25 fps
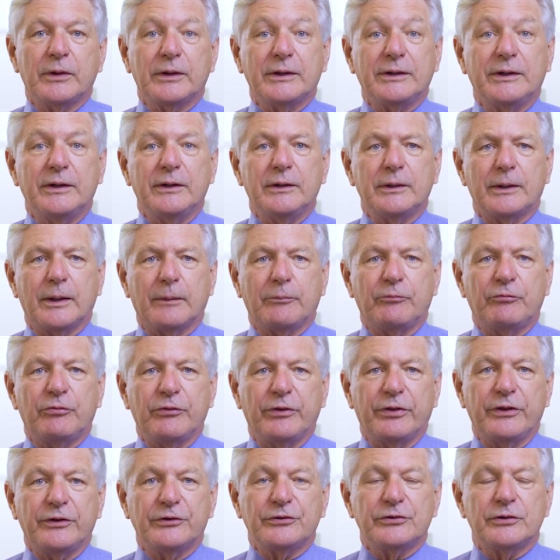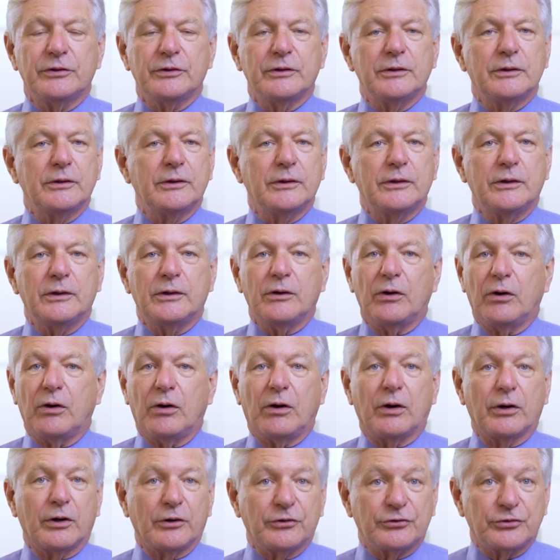geared up for this
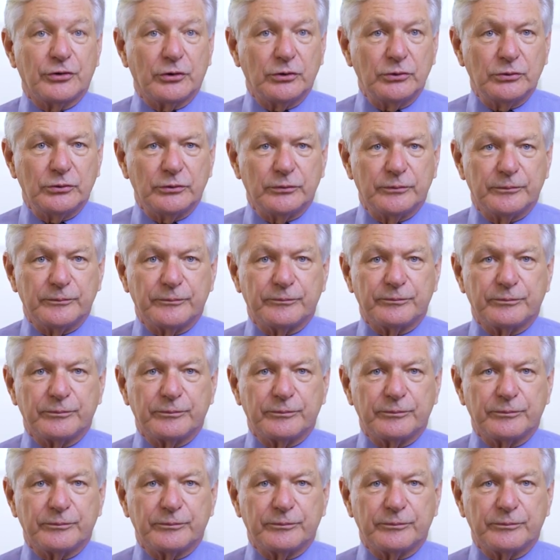on its own.